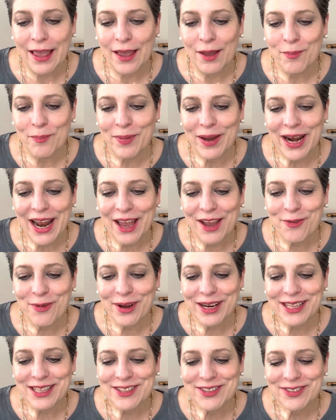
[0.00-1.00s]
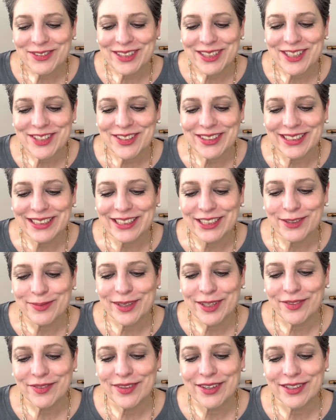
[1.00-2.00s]
but I wanted to read you a little
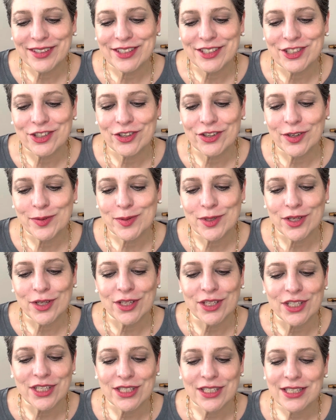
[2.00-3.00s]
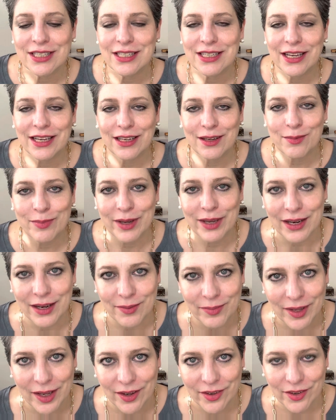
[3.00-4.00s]
bit of their description, just a tiny bit.
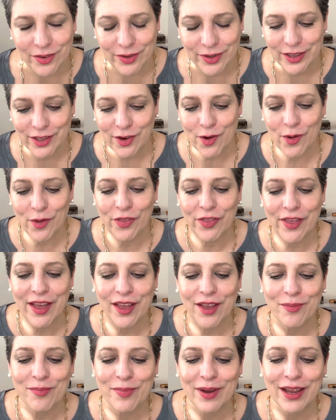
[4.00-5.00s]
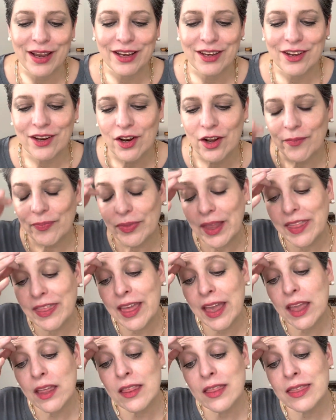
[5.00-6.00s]
I'm not going to read the whole thing, but you know,
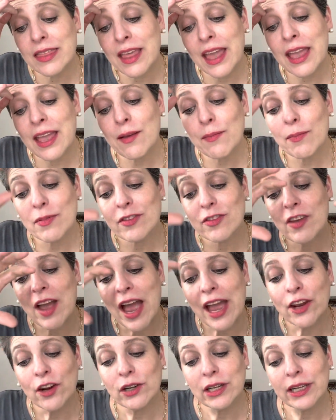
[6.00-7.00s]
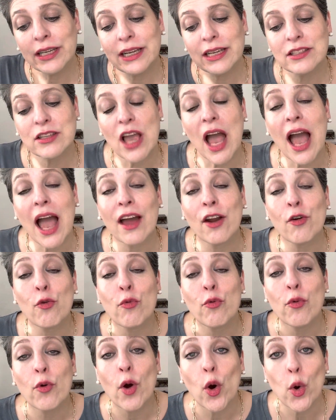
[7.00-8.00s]
they title it as a
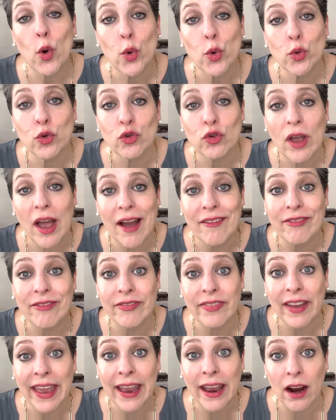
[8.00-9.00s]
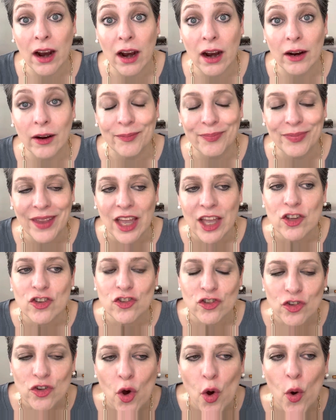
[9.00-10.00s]
rose affair.
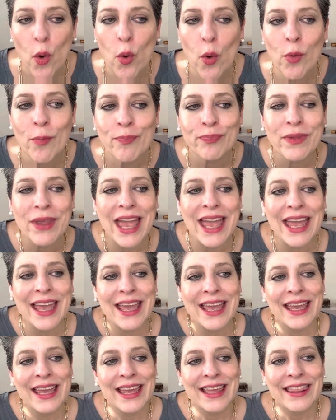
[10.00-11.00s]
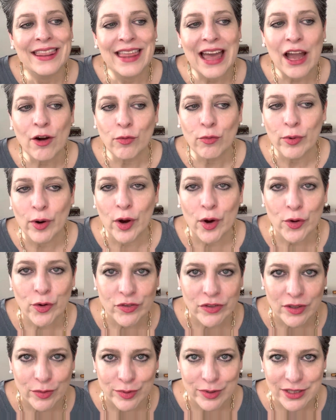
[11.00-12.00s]
So that
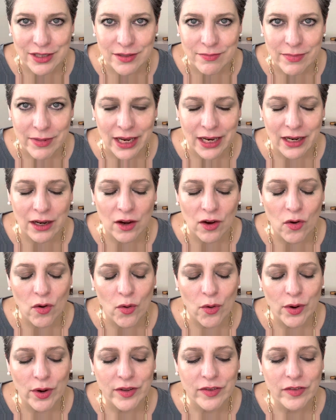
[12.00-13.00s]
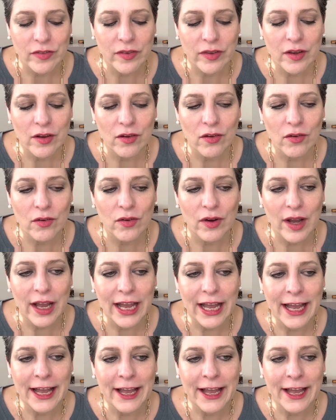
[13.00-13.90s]
rose that was the main accord is still,